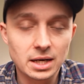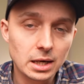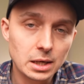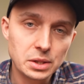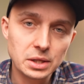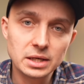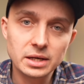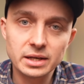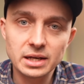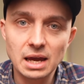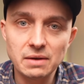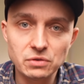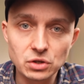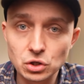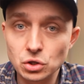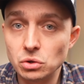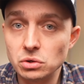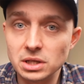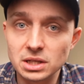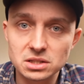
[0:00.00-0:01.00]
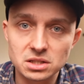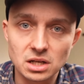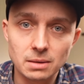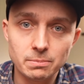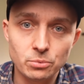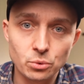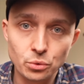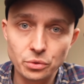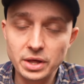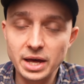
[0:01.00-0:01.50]
And I think I gave a good
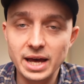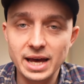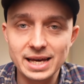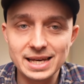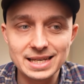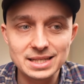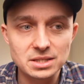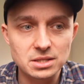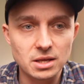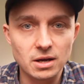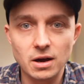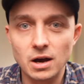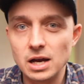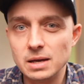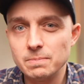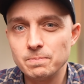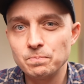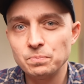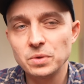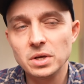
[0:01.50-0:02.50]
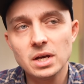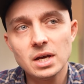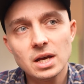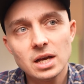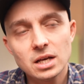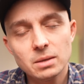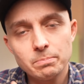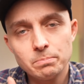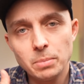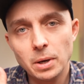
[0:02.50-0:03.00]
example there, is that I'm
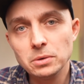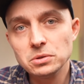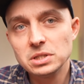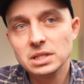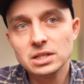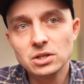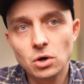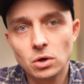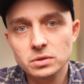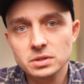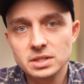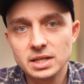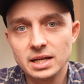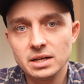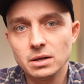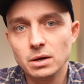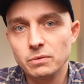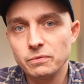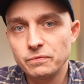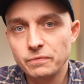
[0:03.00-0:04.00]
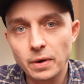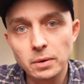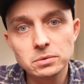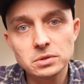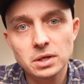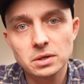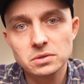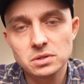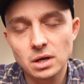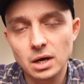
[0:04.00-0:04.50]
posting content of
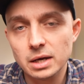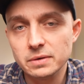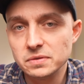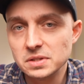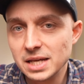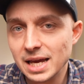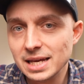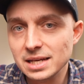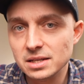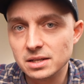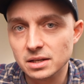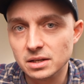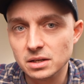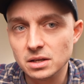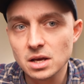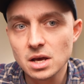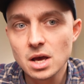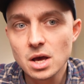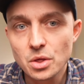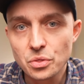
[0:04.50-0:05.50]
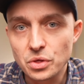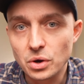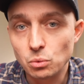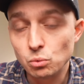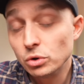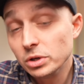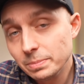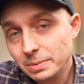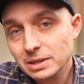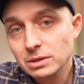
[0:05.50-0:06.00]
photos that I've taken that
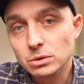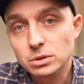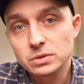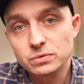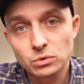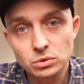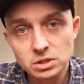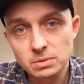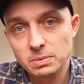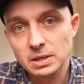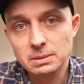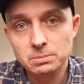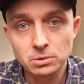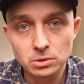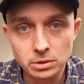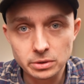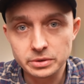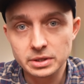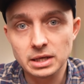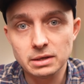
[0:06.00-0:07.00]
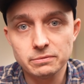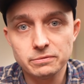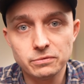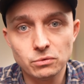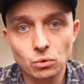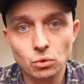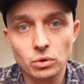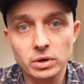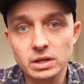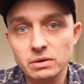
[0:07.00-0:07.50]
would be useful to people looking
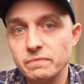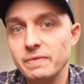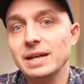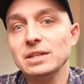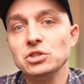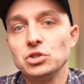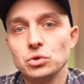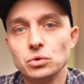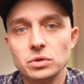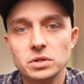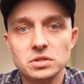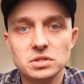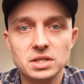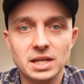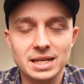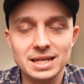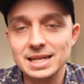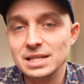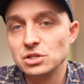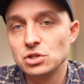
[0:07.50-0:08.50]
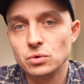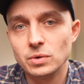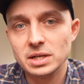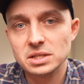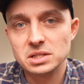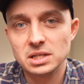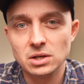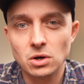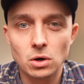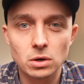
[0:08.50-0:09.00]
for adventurous and
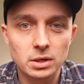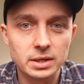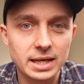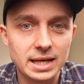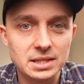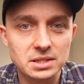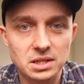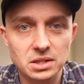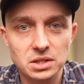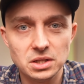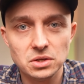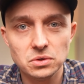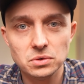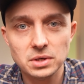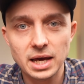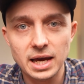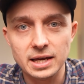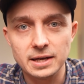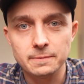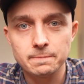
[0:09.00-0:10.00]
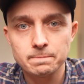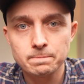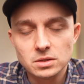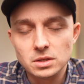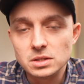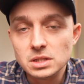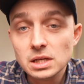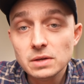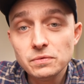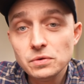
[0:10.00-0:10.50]
interesting holidays in the UK.
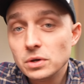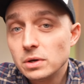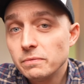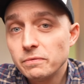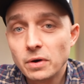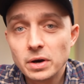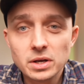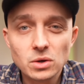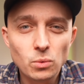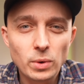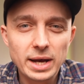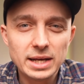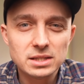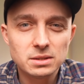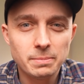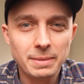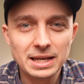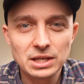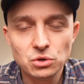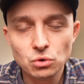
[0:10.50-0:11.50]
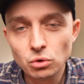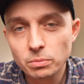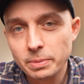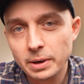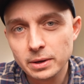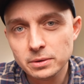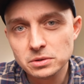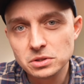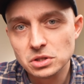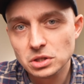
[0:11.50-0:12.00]
So see if you can find a way to make your
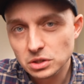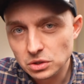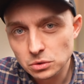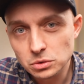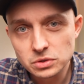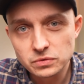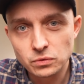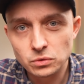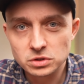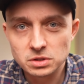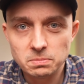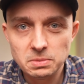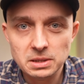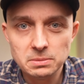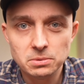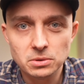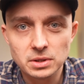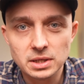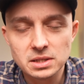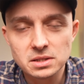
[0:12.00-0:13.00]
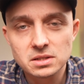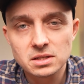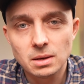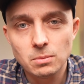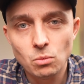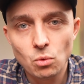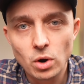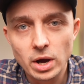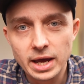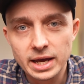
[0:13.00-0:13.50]
post useful to people in
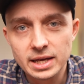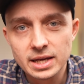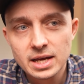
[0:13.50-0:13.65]
some way.